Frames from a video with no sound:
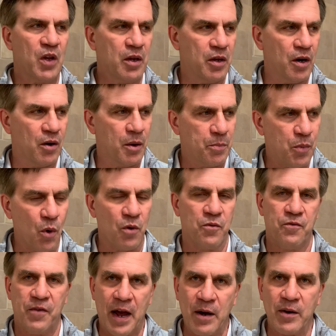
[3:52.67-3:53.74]
you know,
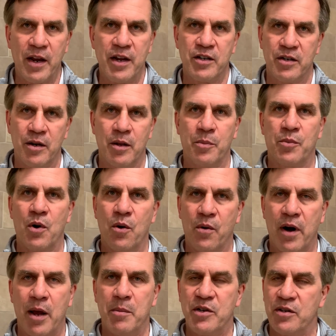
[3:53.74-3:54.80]
important foundation of the
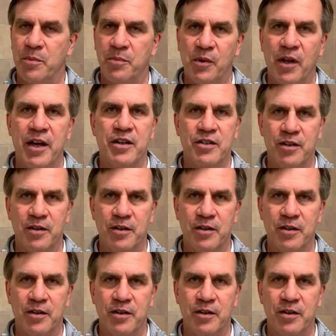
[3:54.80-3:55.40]
program is in place,